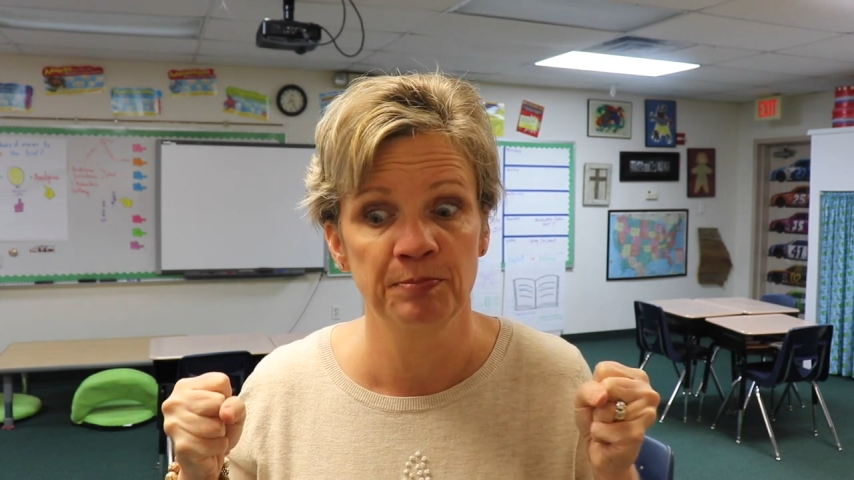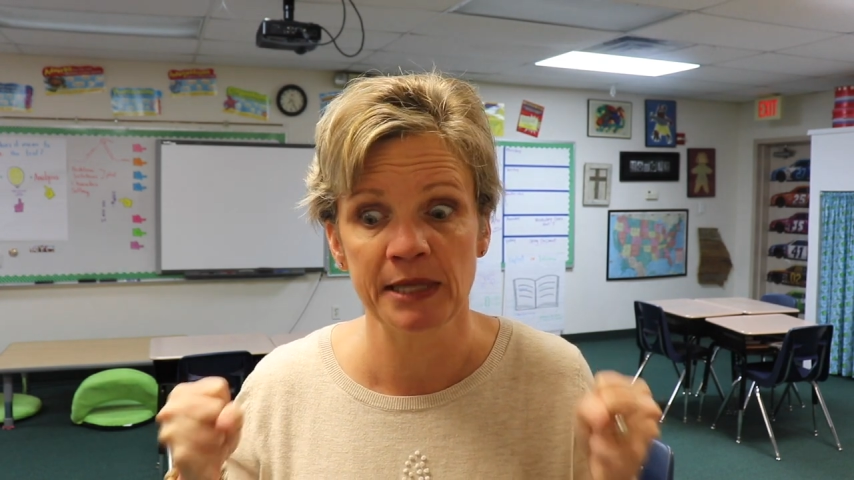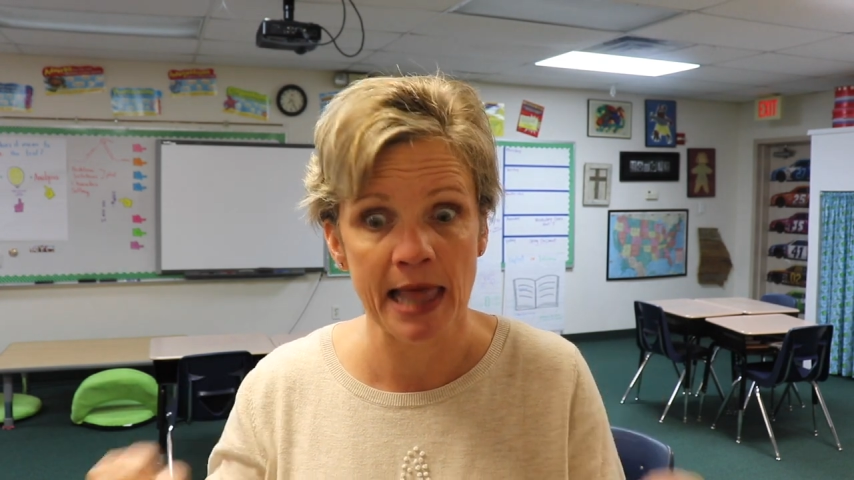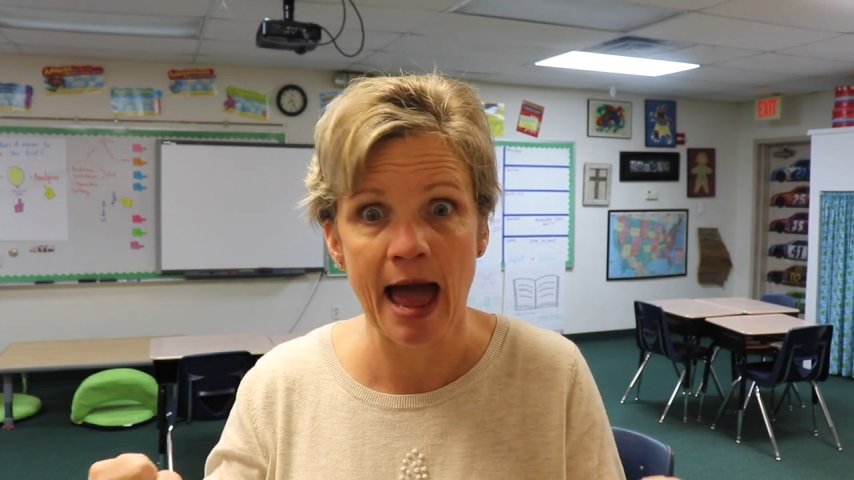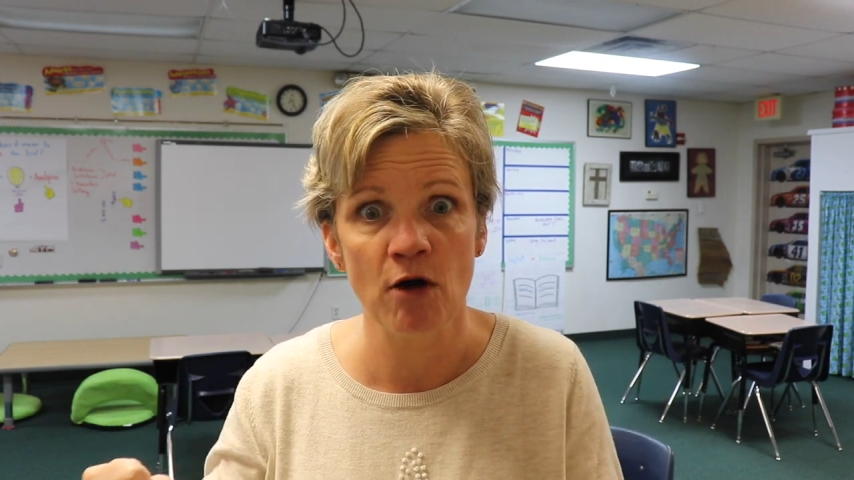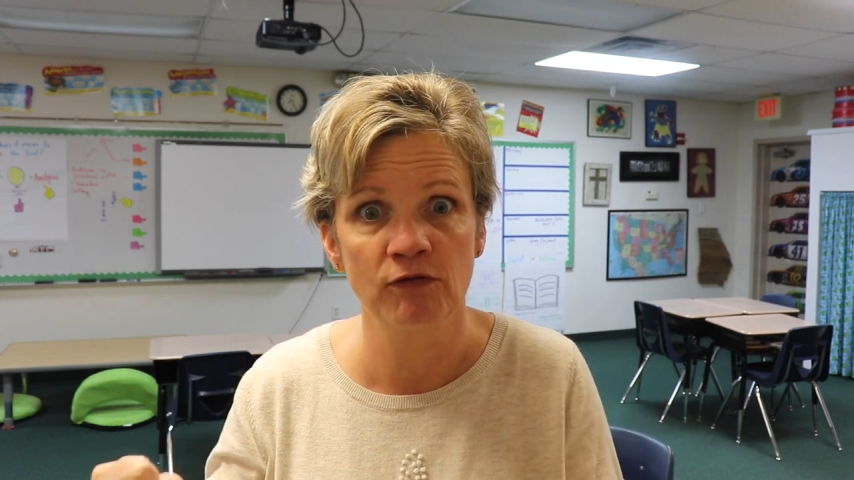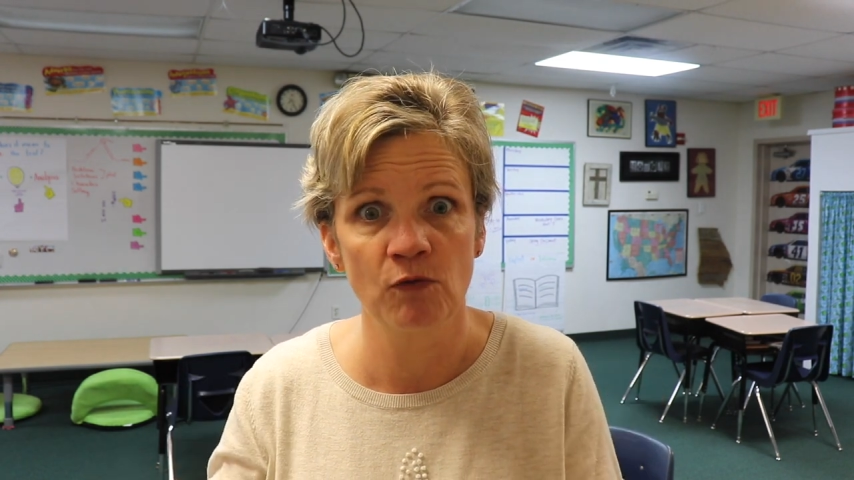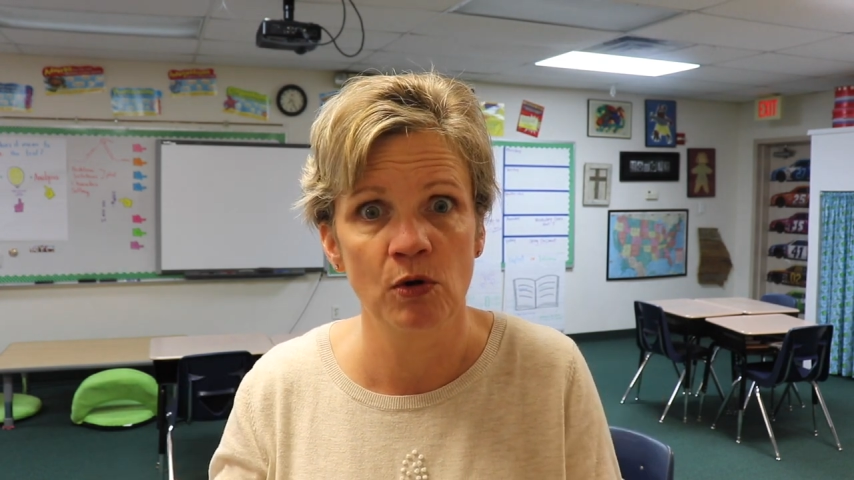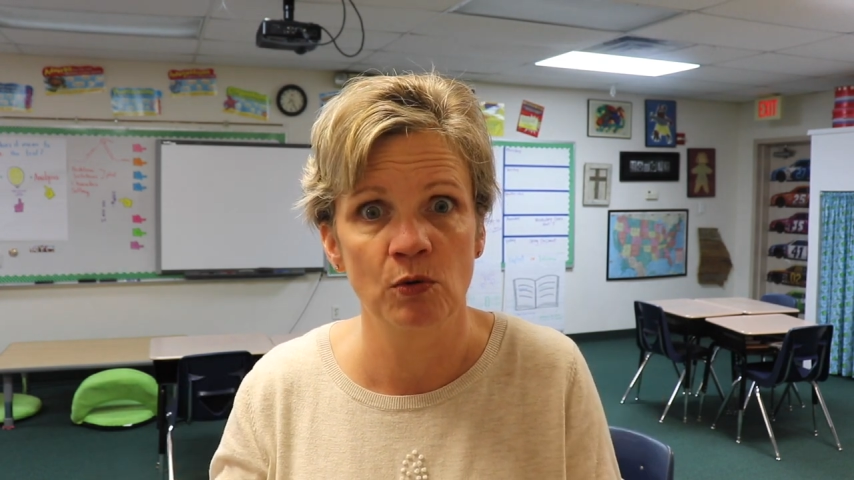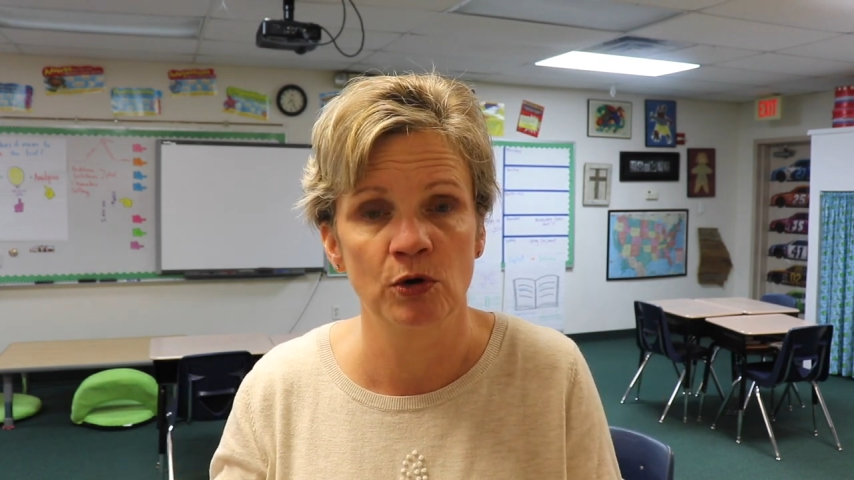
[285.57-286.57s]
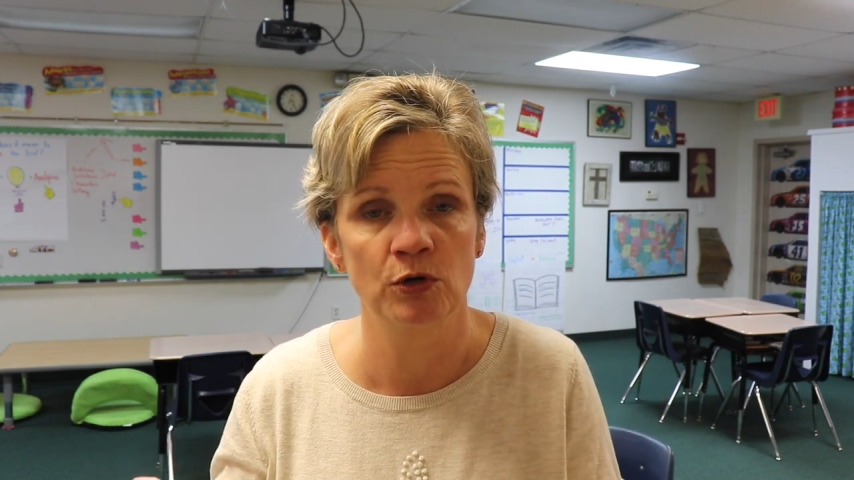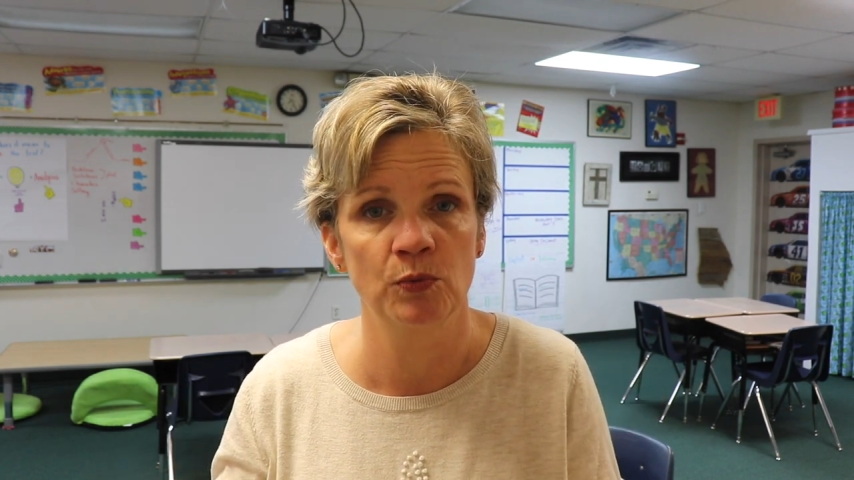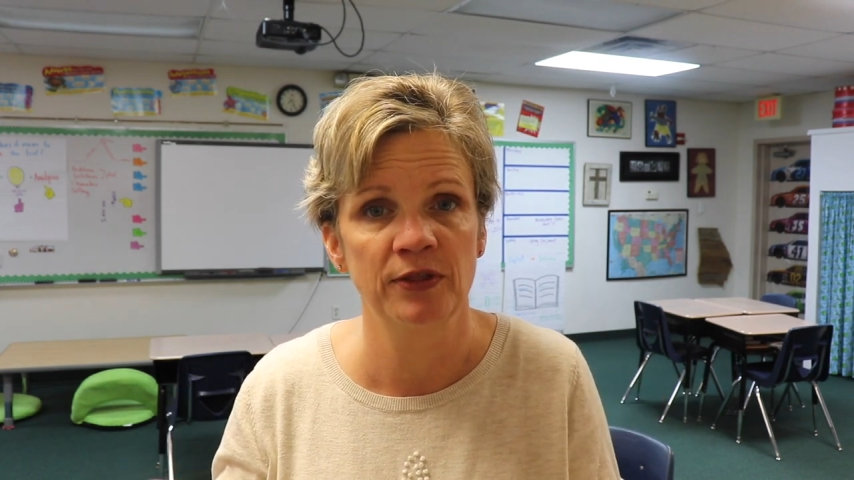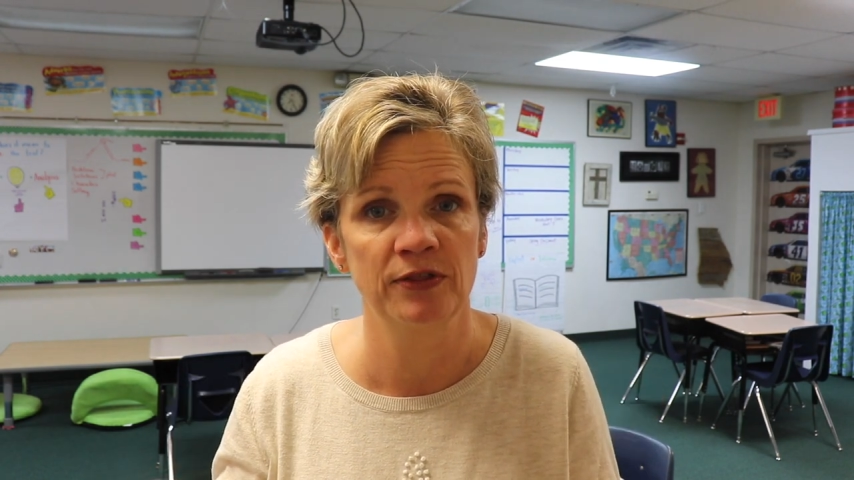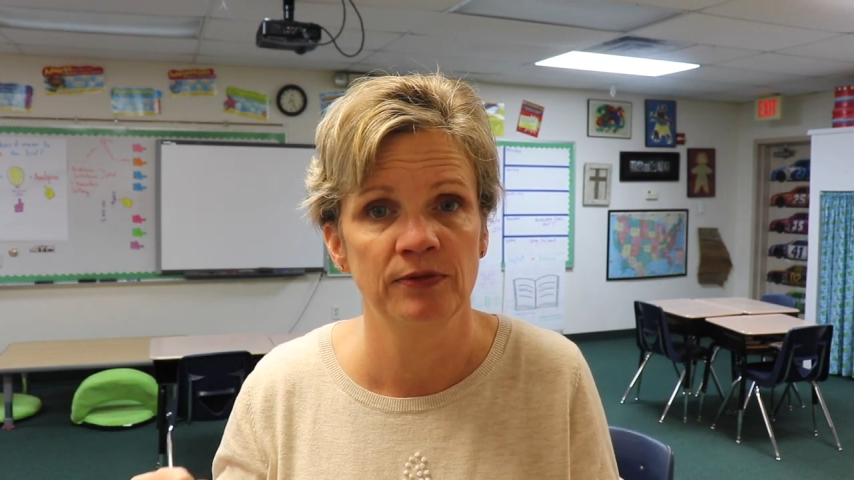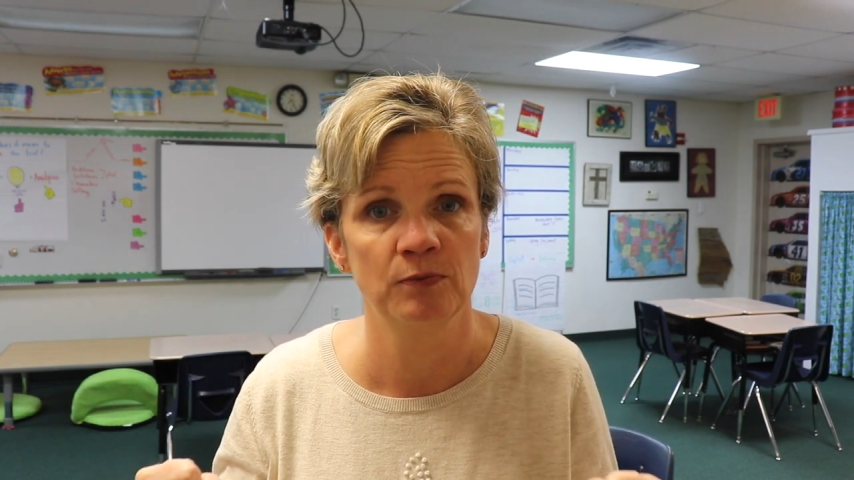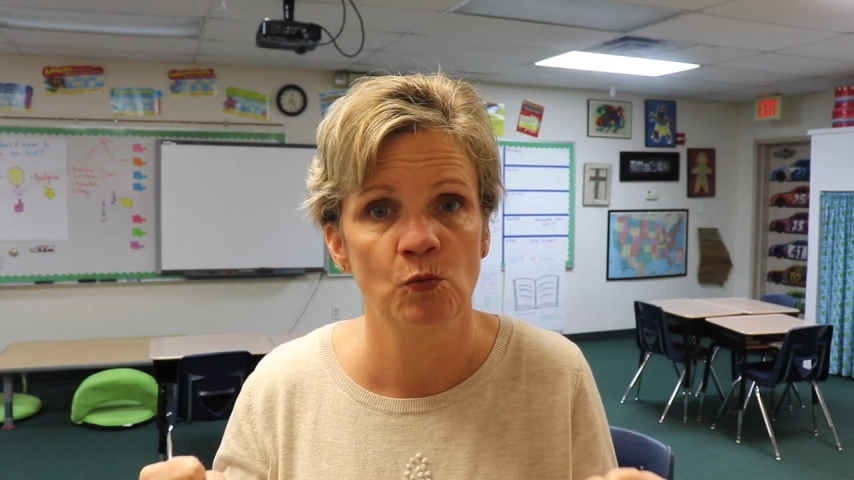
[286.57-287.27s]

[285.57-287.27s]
plow forward with